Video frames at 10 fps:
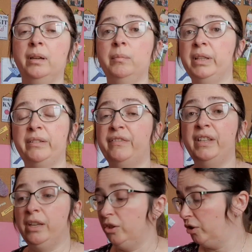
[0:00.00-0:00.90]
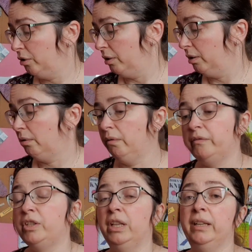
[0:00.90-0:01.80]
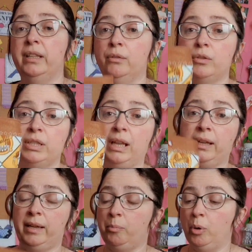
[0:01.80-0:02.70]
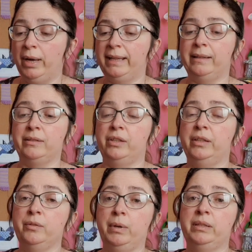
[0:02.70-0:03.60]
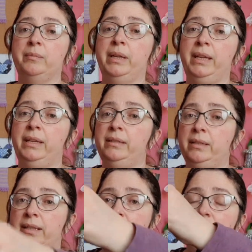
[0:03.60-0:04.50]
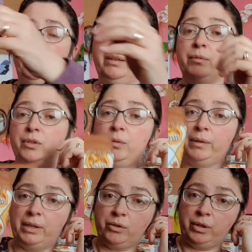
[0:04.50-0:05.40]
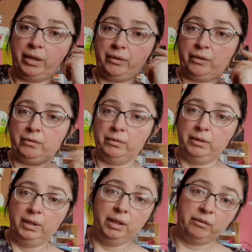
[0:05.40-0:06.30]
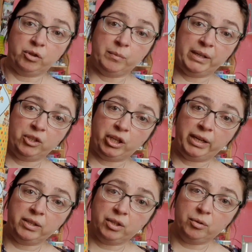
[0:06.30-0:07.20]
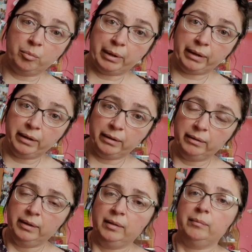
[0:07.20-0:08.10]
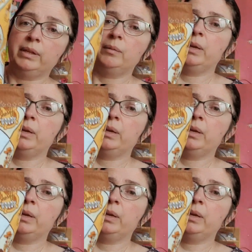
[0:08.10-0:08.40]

when I'd finished, obviously it looks like I put handles on it as well to make it easy to carry, and it was only when I'd done it I thought, I've just made a giant tote bag. Made